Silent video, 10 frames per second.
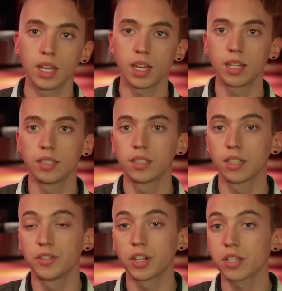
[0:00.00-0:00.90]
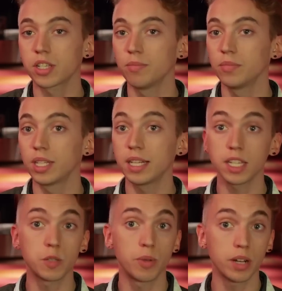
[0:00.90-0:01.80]
And there are some nice
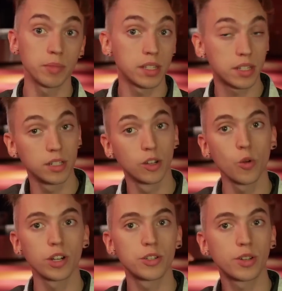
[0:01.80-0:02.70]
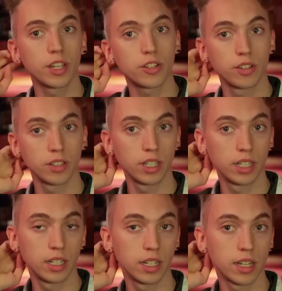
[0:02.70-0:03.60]
experiments in lower education,
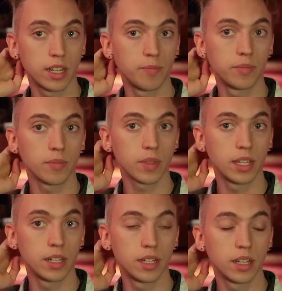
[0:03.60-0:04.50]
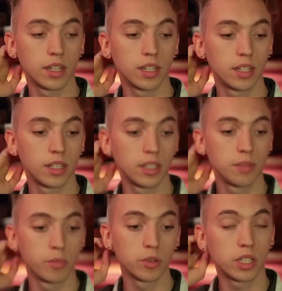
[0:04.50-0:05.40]
in
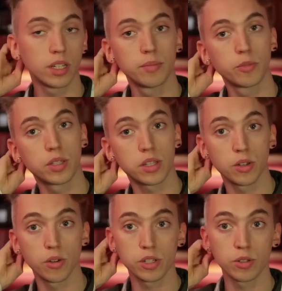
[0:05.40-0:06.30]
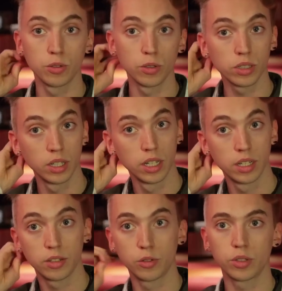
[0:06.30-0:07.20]
Montessori school,
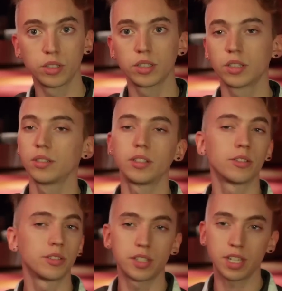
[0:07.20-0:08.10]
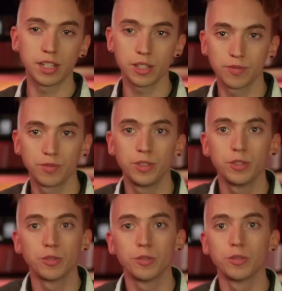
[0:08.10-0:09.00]
or these kinds of
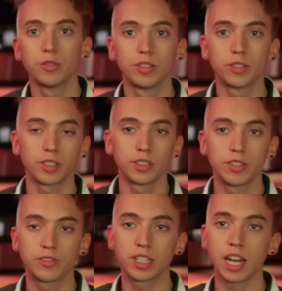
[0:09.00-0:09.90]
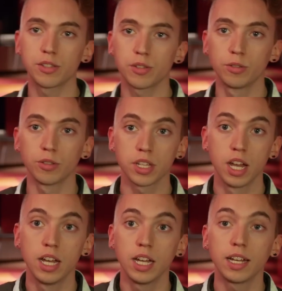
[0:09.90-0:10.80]
new or different kinds of schools.
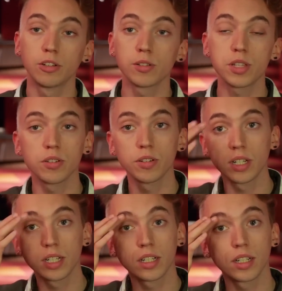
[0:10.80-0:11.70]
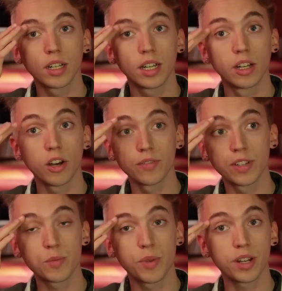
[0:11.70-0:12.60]
Free. And also a lot of
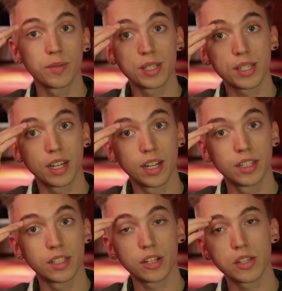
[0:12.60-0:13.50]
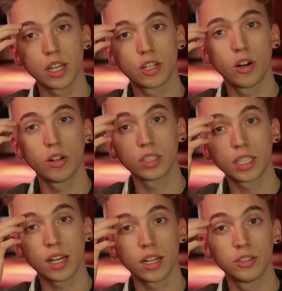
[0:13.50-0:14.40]
experiments done. There is Ecole
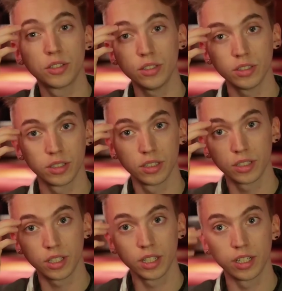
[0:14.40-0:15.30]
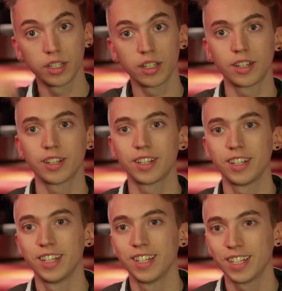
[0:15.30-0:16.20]
42
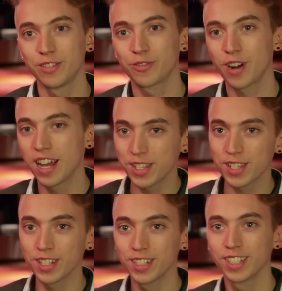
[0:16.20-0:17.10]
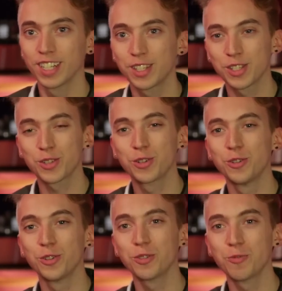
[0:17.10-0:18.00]
in France. It's a
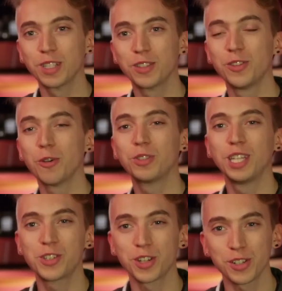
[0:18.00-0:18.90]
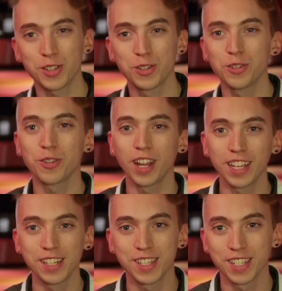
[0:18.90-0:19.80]
school with no teachers, no
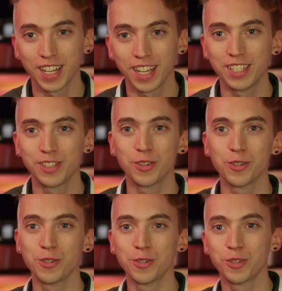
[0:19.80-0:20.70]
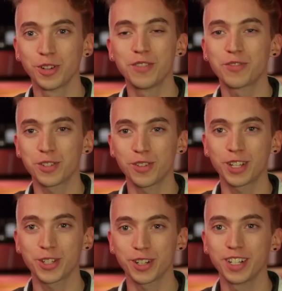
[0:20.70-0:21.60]
grades, and no
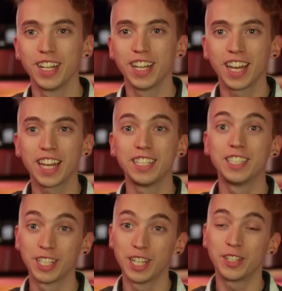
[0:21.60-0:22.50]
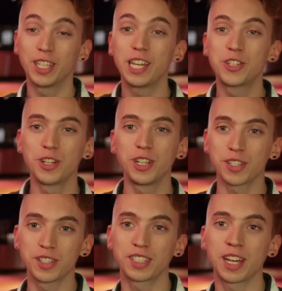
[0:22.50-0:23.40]
infrastructure. And the
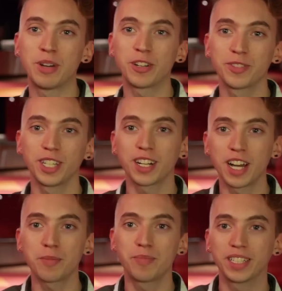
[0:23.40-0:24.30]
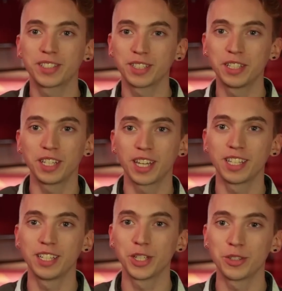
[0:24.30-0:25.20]
engineers that come out of there are better than
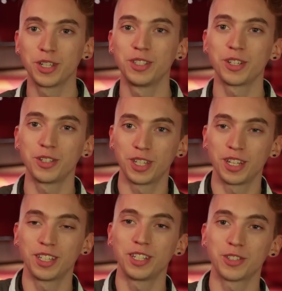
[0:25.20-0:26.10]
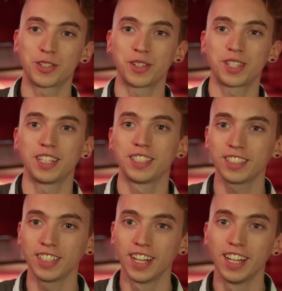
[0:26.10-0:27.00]
the industry standard.